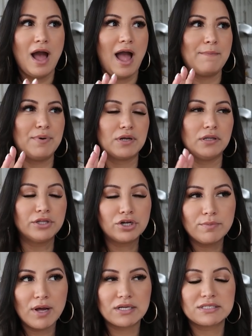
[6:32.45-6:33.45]
I put a
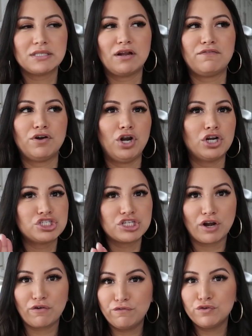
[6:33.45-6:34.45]
litter box in there for her. She's
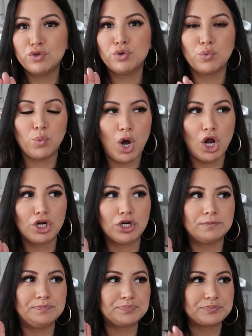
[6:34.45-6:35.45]
got her food,
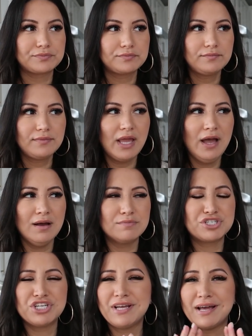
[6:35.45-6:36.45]
water. Um,
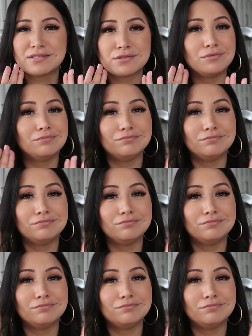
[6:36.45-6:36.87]
she has